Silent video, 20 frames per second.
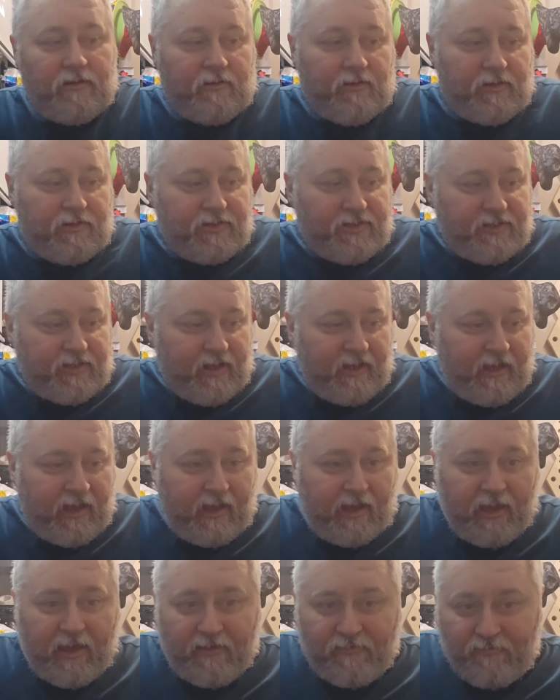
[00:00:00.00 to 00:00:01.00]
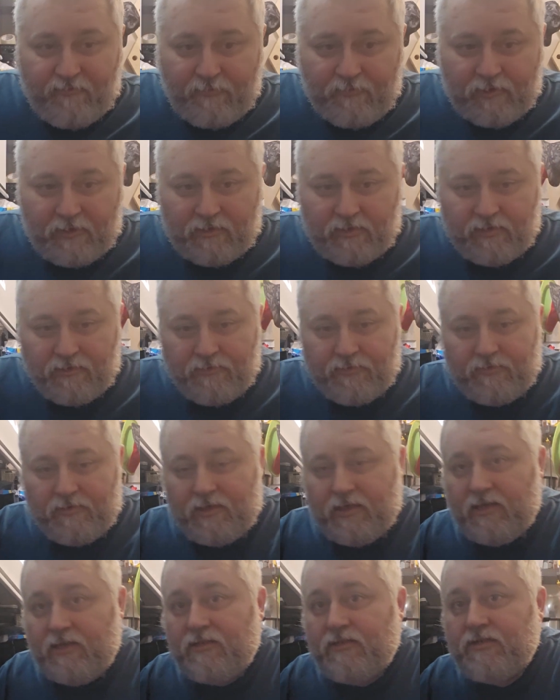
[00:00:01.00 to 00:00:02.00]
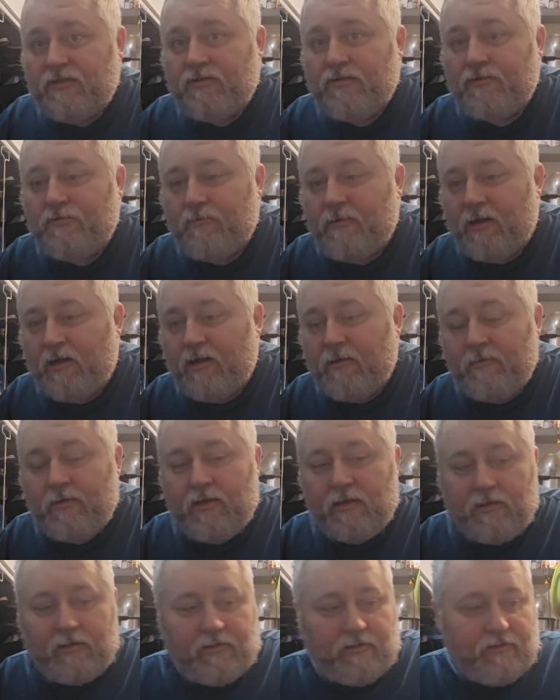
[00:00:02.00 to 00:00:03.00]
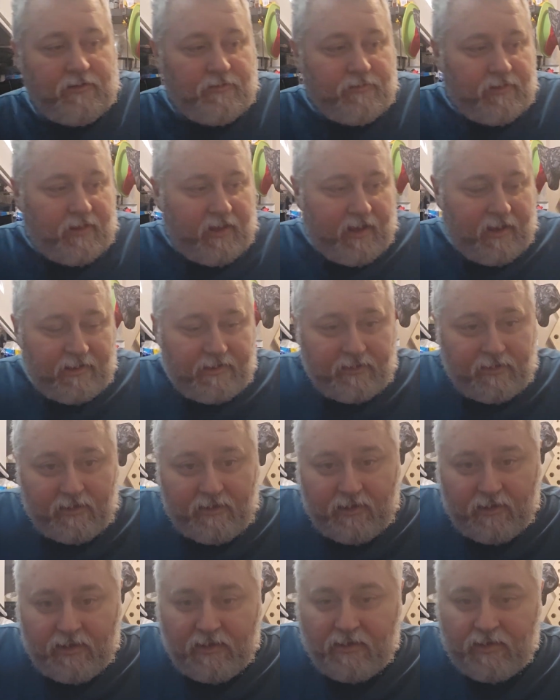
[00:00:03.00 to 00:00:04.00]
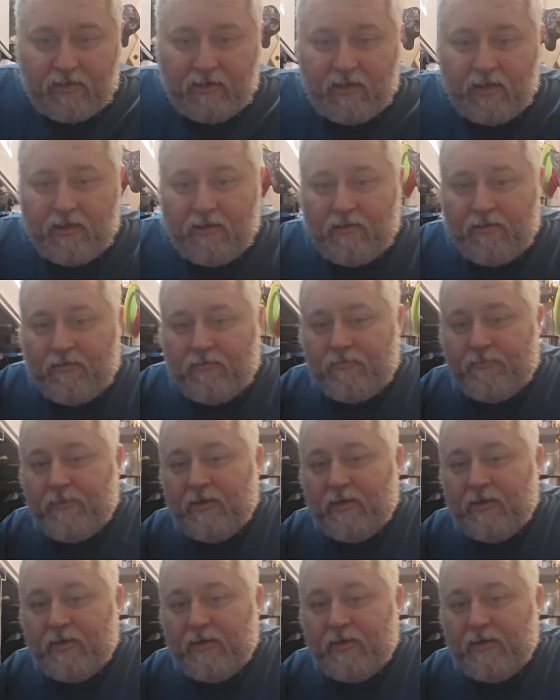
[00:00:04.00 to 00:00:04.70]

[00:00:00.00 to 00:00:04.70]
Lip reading: nice to have when you need to do that. Now